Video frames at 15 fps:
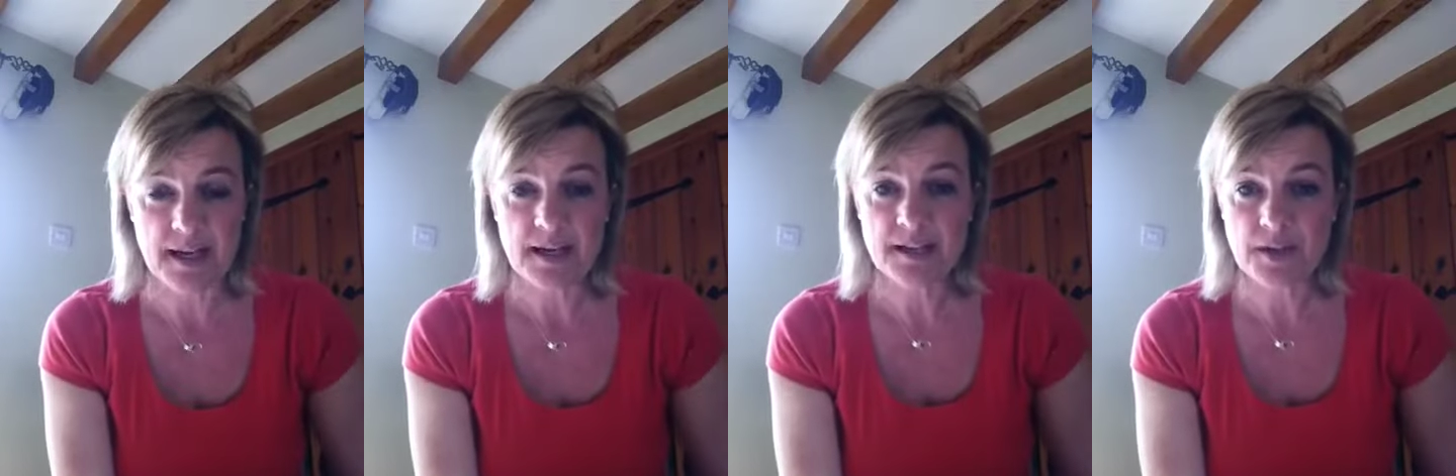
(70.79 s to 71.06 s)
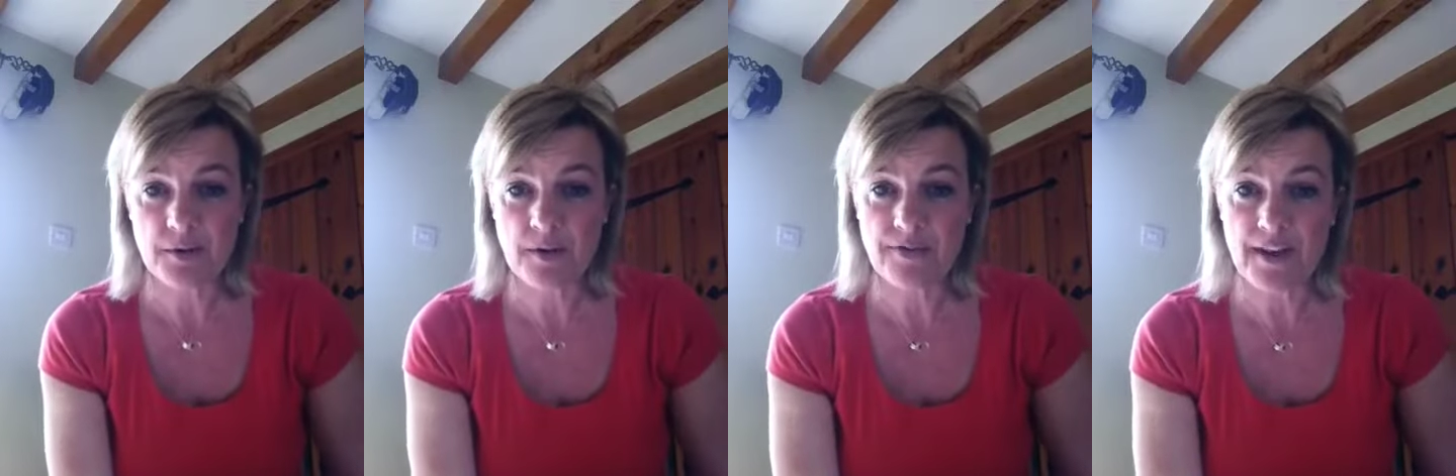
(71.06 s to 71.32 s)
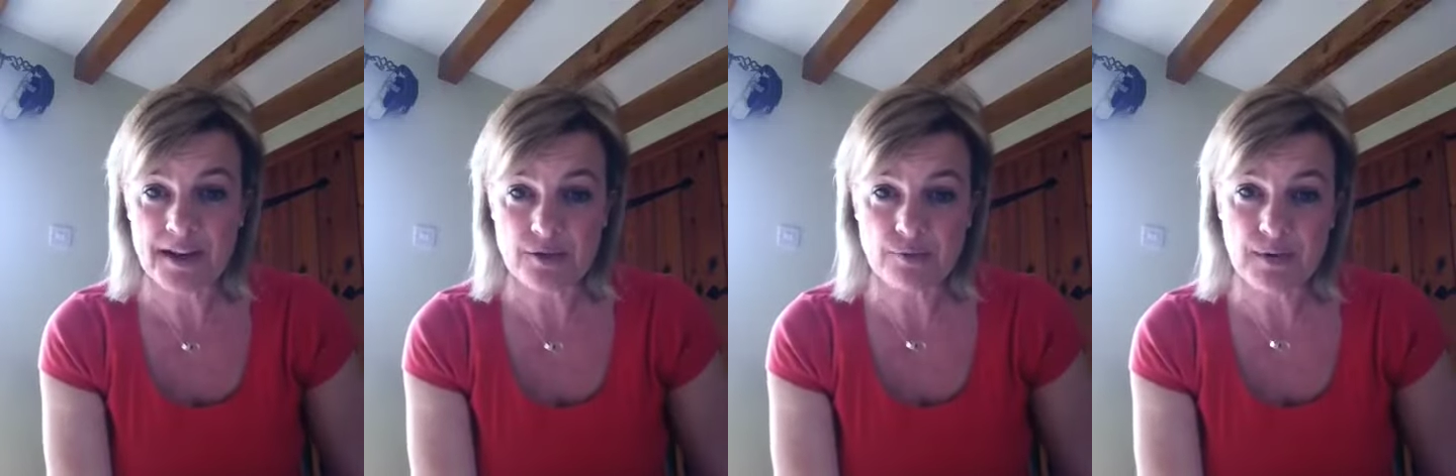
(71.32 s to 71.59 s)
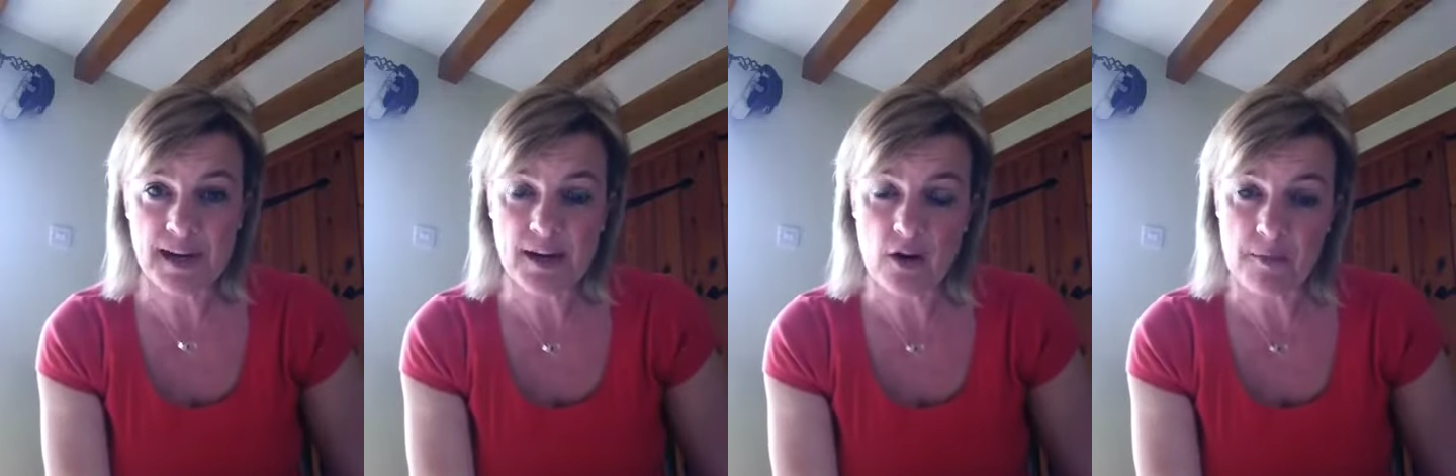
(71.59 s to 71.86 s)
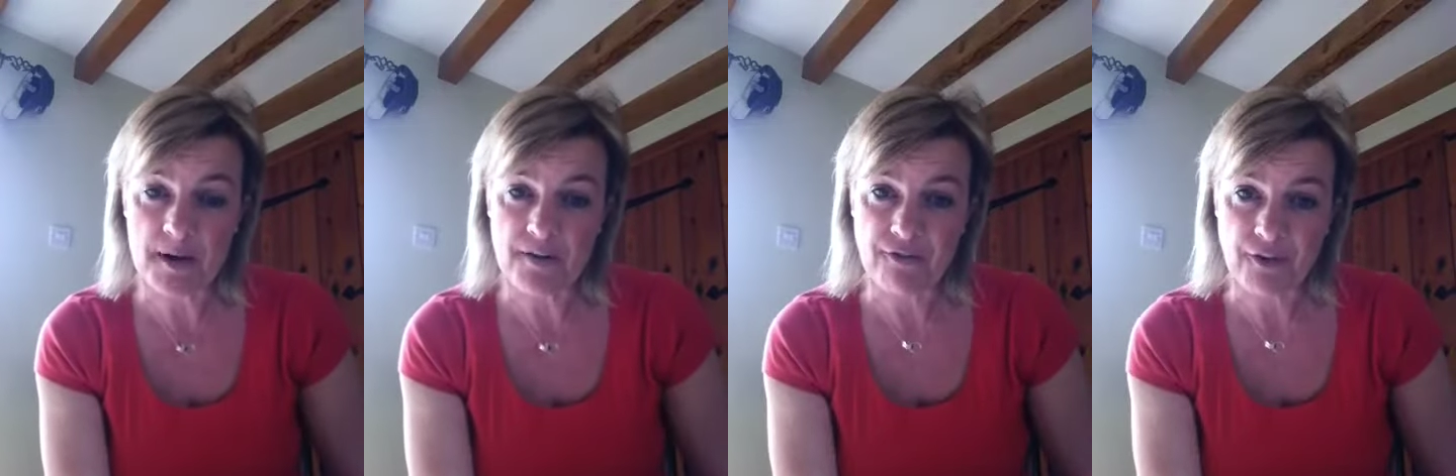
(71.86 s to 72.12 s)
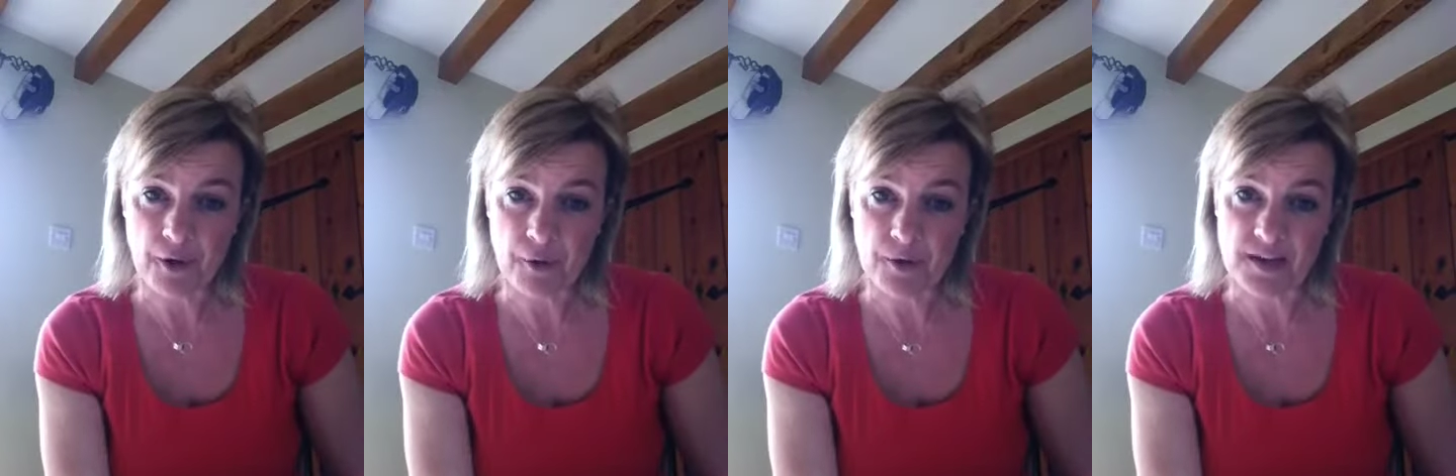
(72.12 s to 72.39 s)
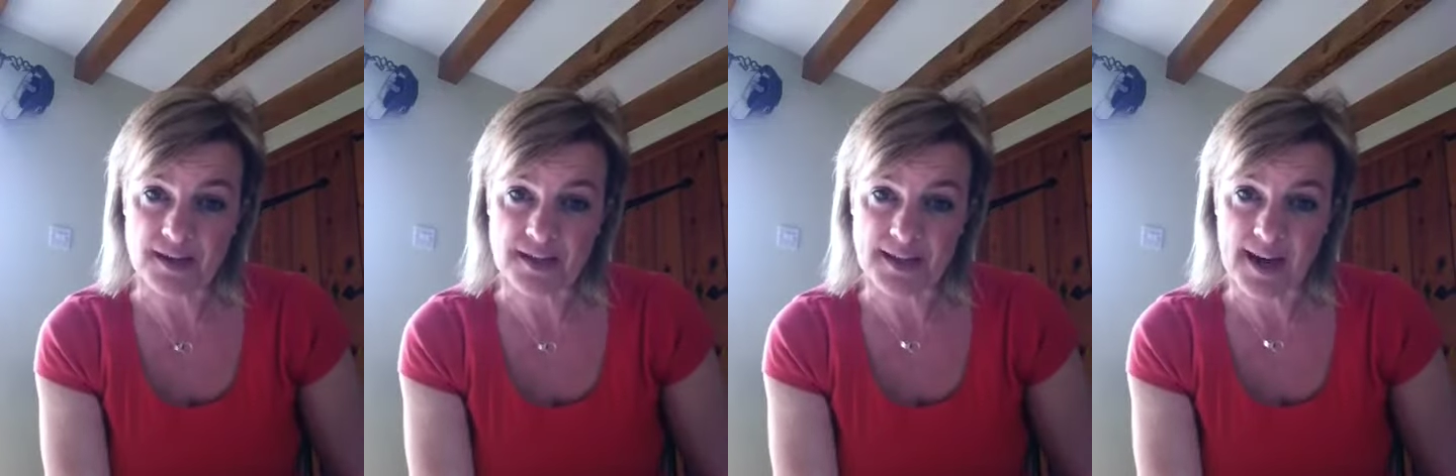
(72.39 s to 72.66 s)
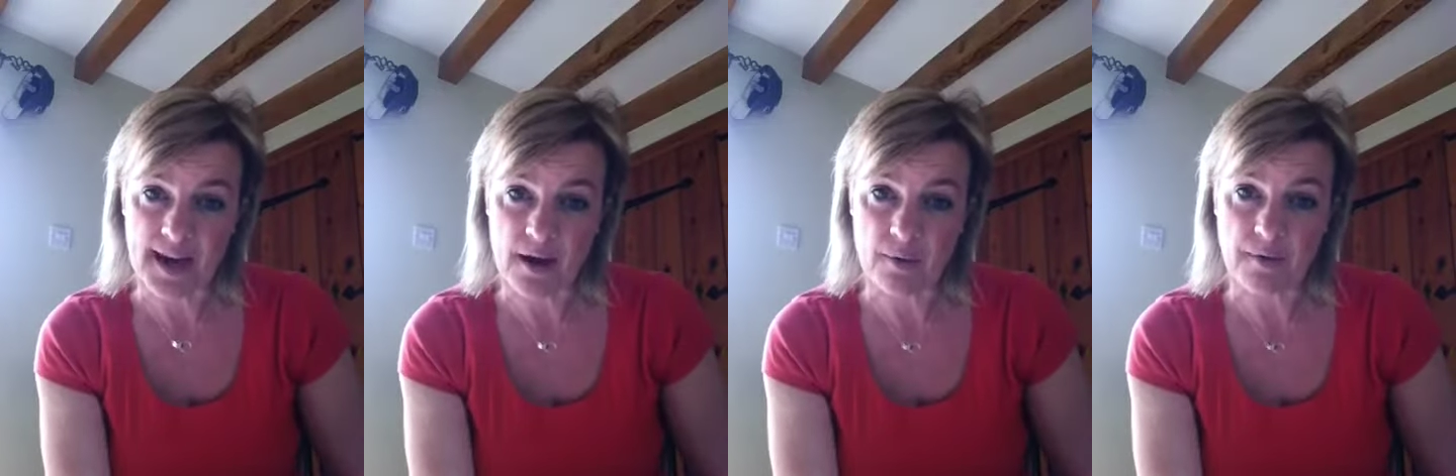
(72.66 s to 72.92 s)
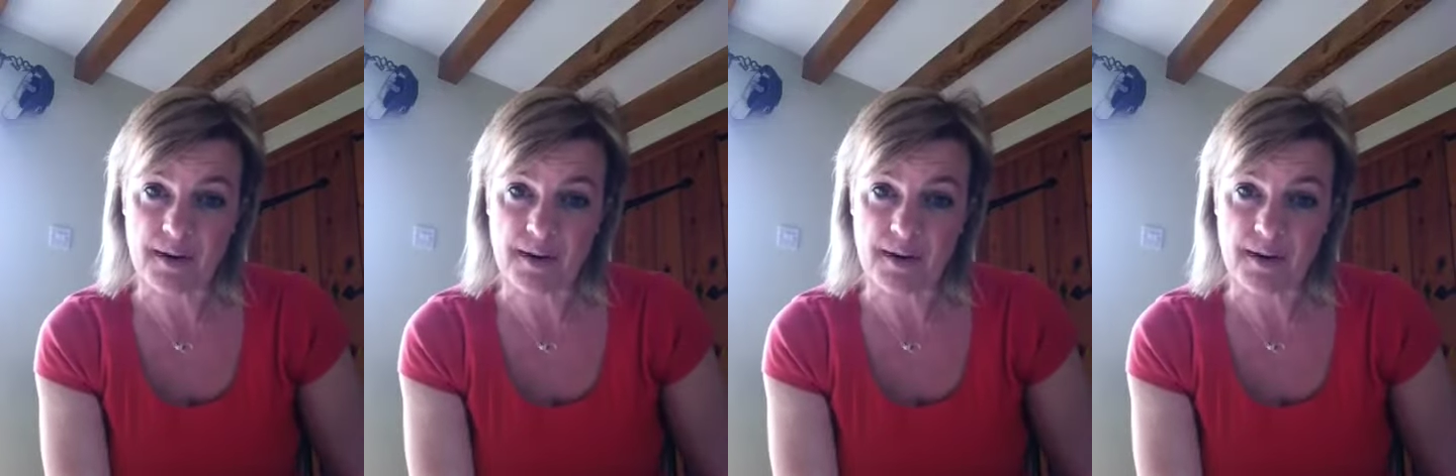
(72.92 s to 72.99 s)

So that's really got my focus now.